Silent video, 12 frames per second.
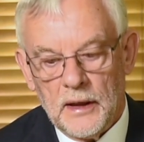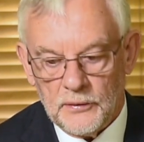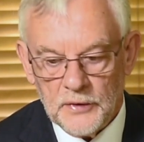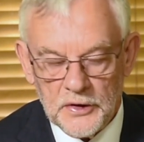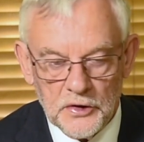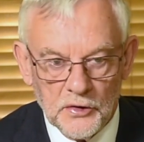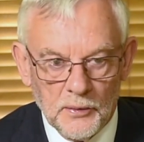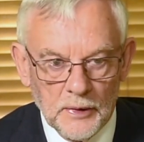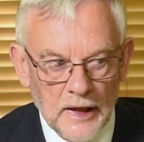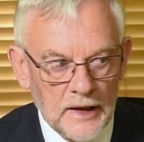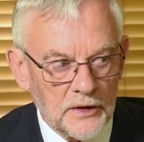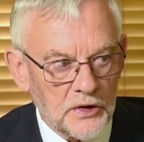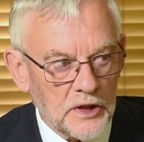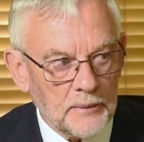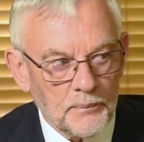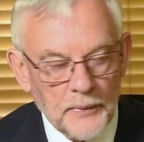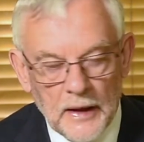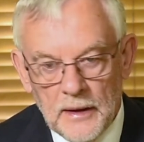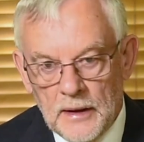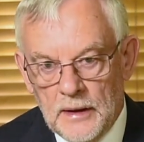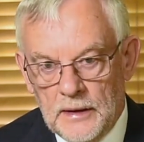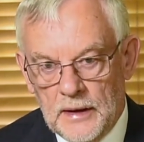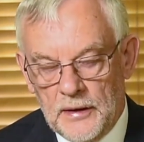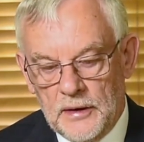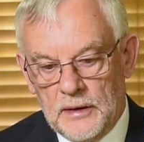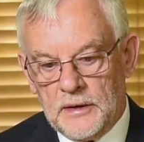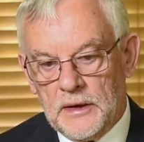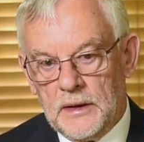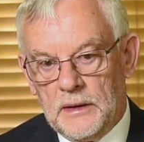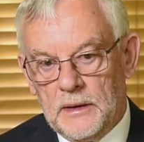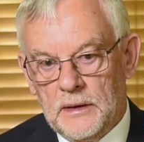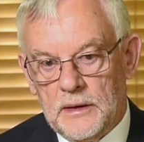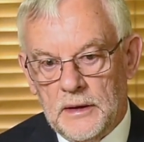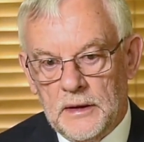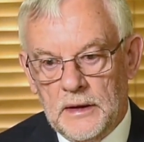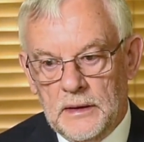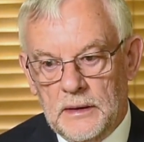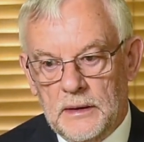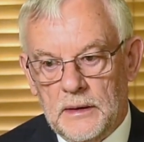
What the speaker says: renewable energy. Now, the